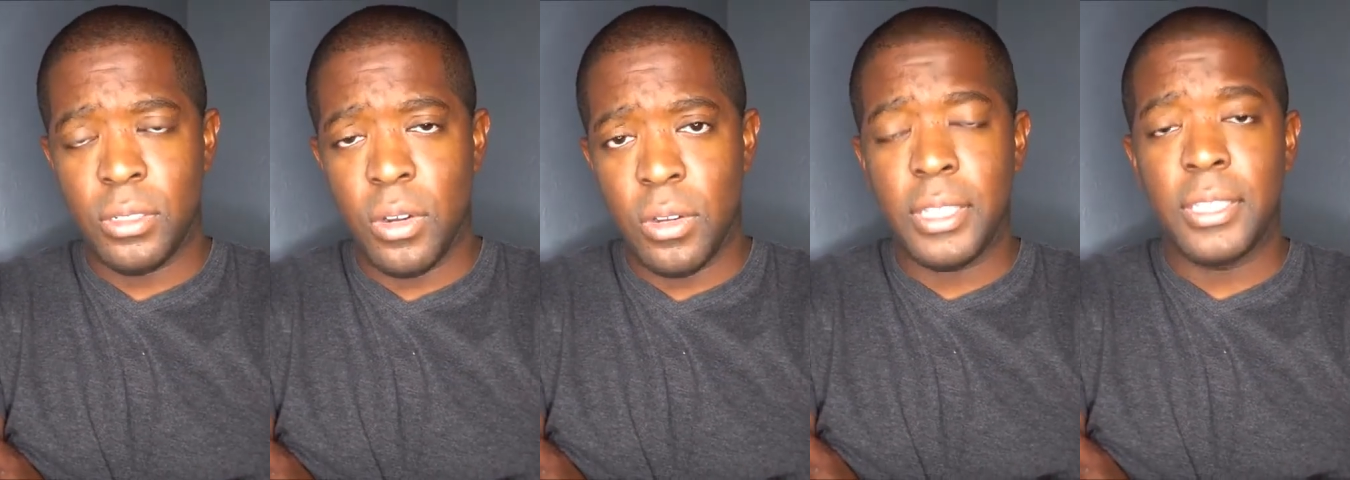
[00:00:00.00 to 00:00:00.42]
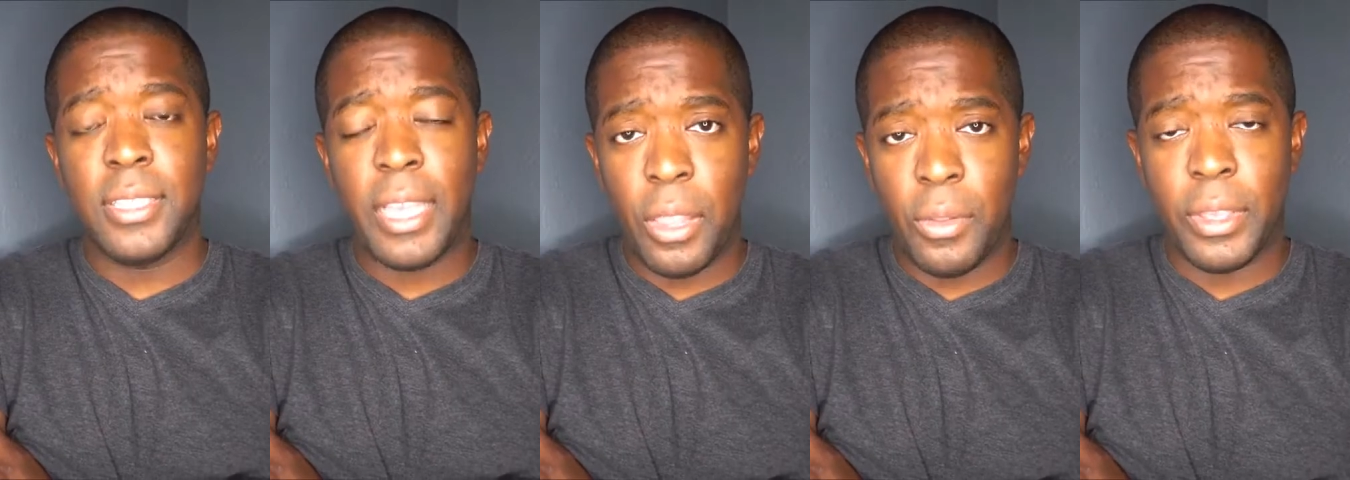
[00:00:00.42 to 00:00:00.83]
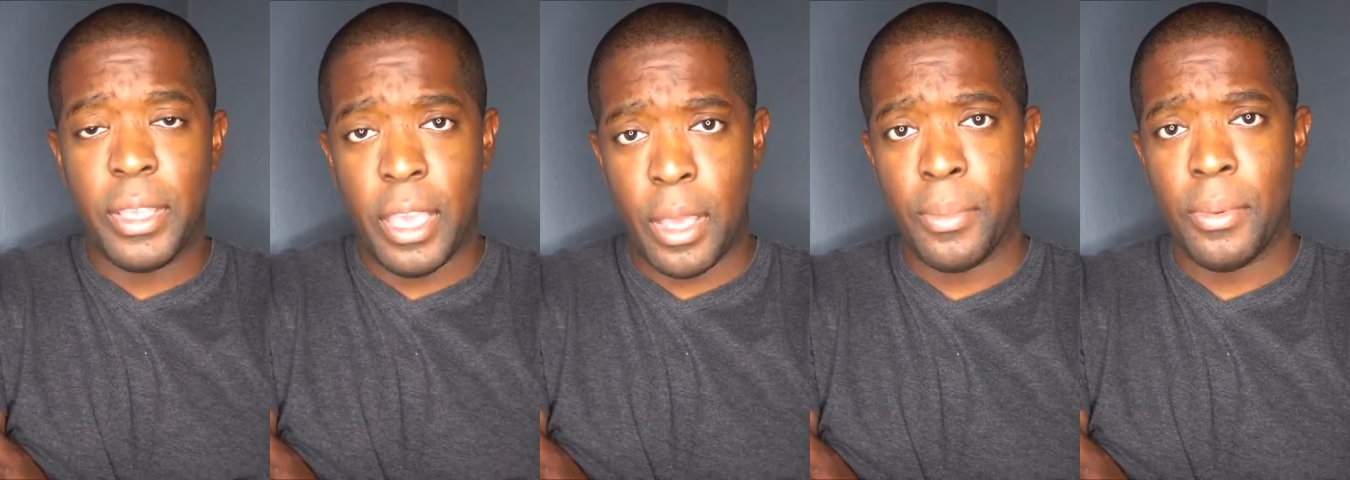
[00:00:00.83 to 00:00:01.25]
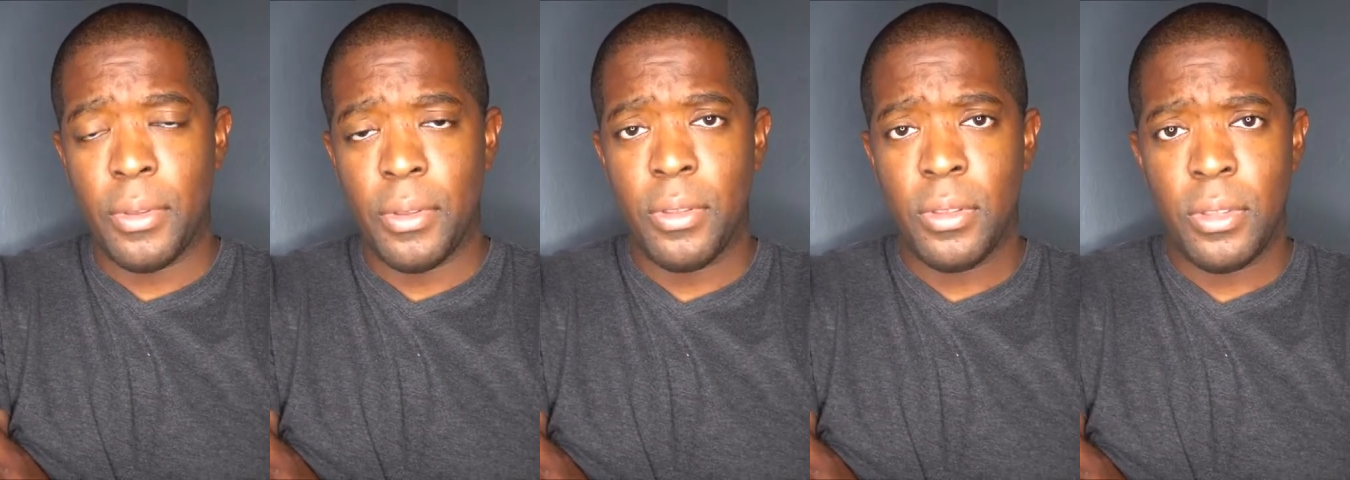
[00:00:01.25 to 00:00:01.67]
on their salary cap.
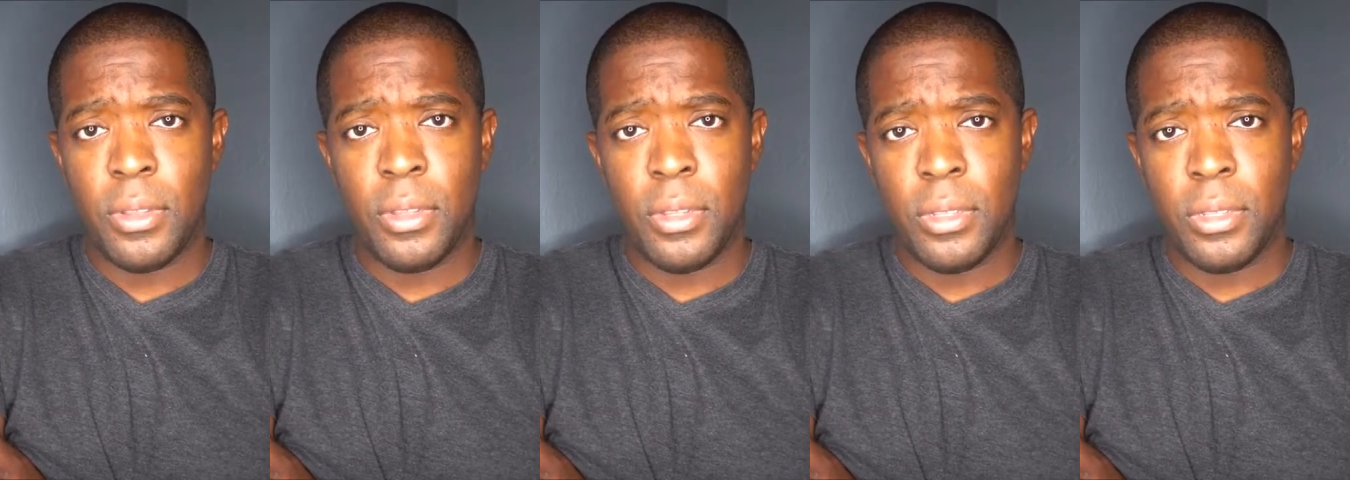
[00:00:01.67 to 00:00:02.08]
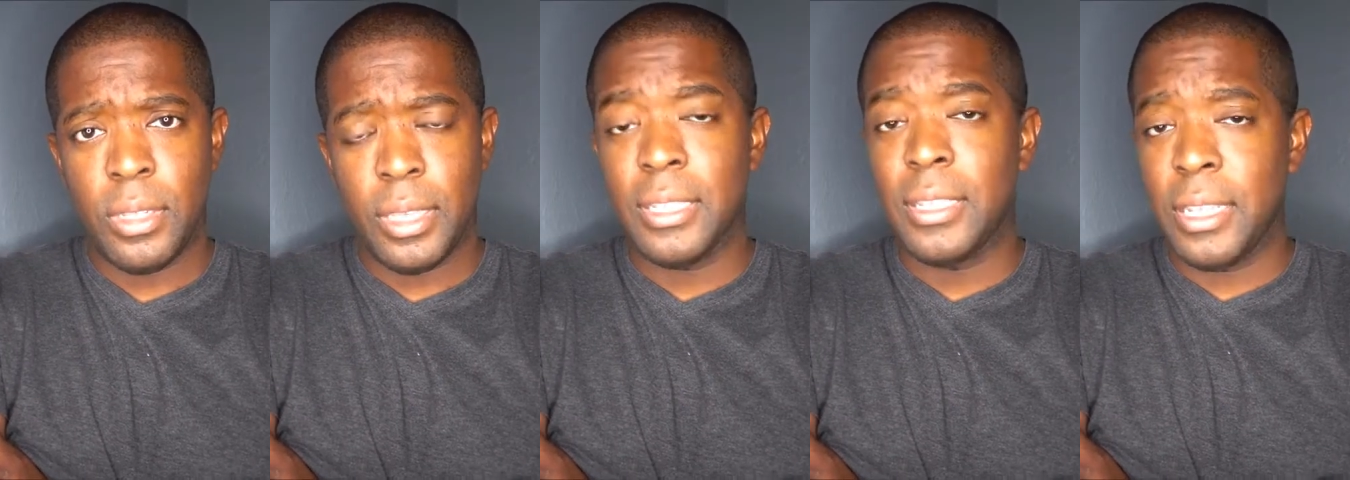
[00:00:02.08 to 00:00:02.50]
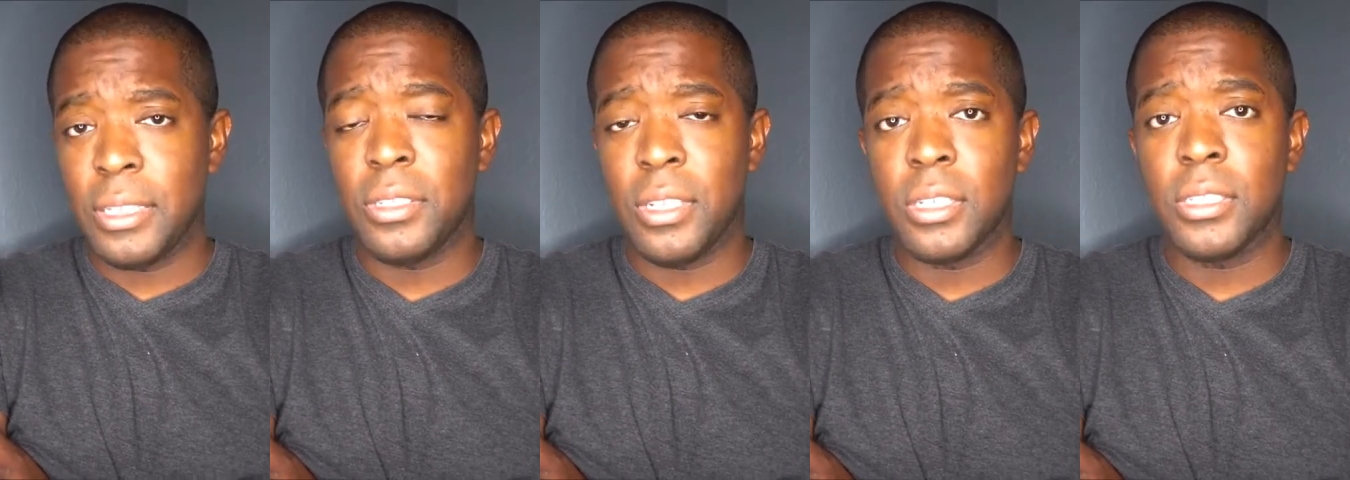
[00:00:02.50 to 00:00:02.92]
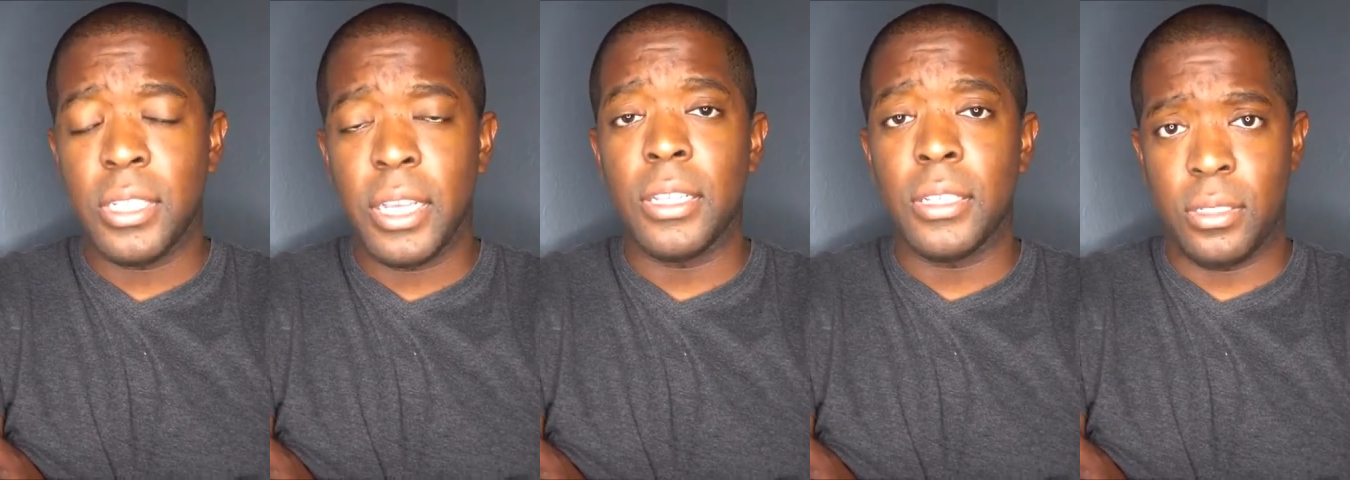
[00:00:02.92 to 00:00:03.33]
They're getting a nice chunk of
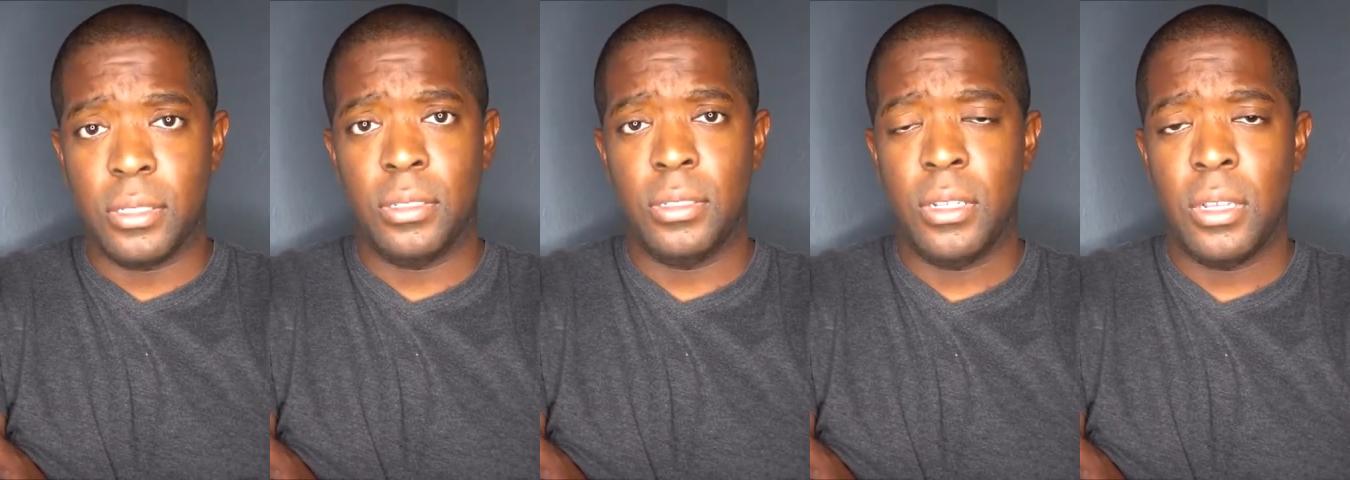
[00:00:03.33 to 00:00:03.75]
change.